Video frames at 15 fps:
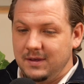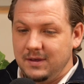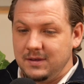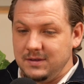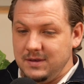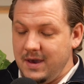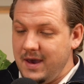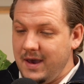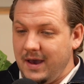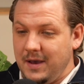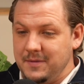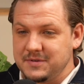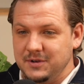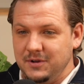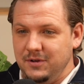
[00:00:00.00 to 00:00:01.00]
Yeah,
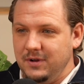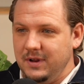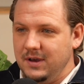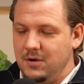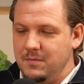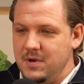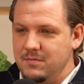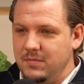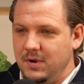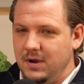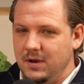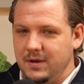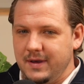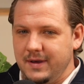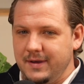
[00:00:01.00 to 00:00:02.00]
absolutely. I
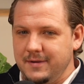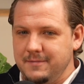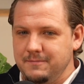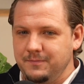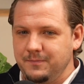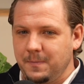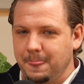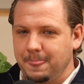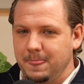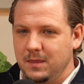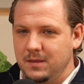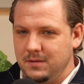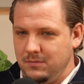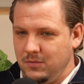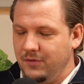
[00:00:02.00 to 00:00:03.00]
remember
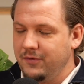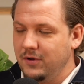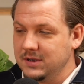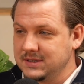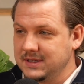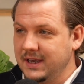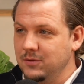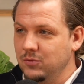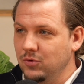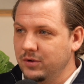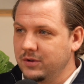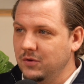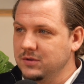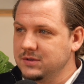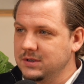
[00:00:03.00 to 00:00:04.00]
my first day
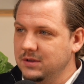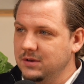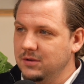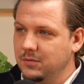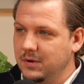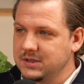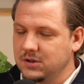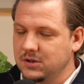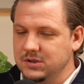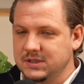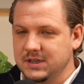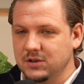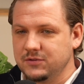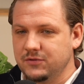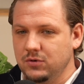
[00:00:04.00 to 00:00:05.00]
walking onto the Westcoast
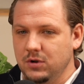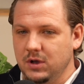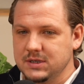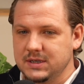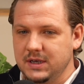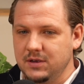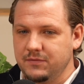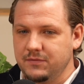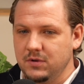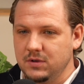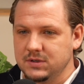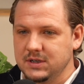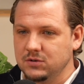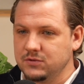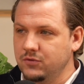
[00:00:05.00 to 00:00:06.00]
sales floor, like I say, a
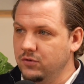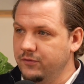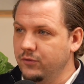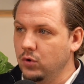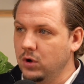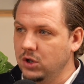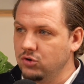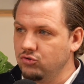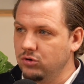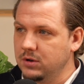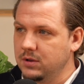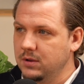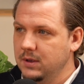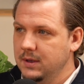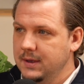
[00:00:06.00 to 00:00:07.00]
sales floor of 400.
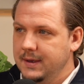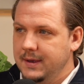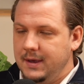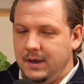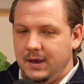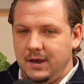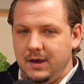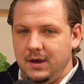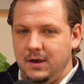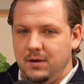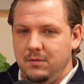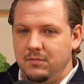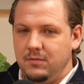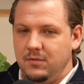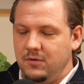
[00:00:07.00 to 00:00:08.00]

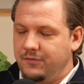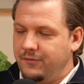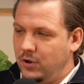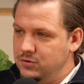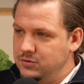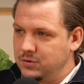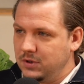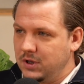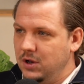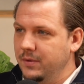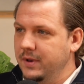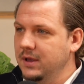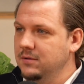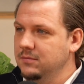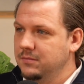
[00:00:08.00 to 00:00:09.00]
Phones were
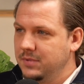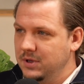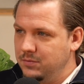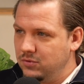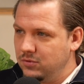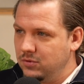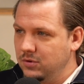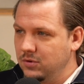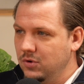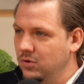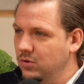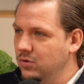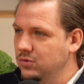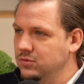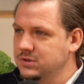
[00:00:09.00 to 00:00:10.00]
going, people were on
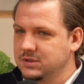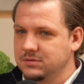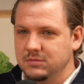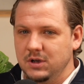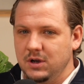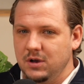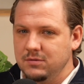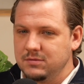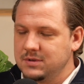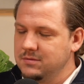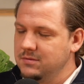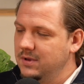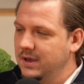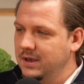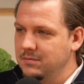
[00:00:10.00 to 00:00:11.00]
calls,
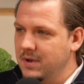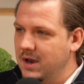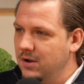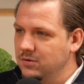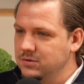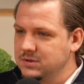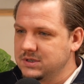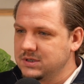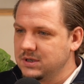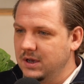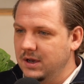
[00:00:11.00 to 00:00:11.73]
emails.